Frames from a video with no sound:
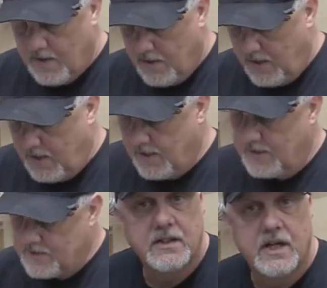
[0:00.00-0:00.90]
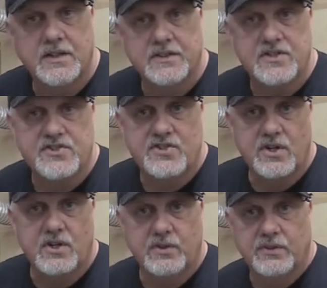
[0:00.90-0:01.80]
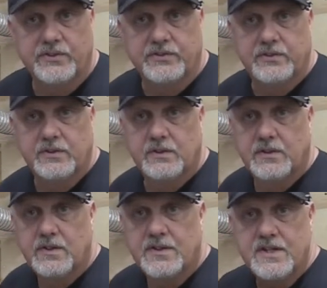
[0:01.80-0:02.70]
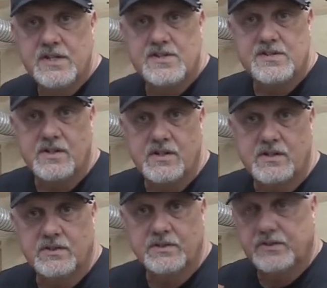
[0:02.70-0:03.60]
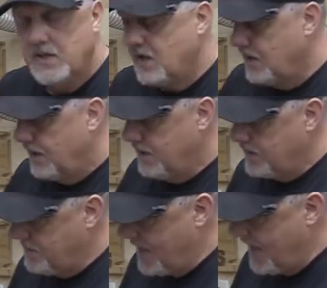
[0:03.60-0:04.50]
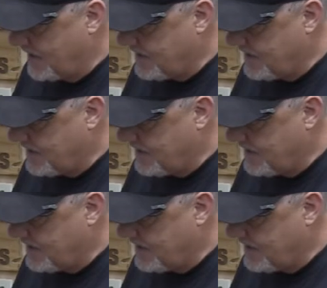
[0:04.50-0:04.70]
and cut the circles, these circles in the back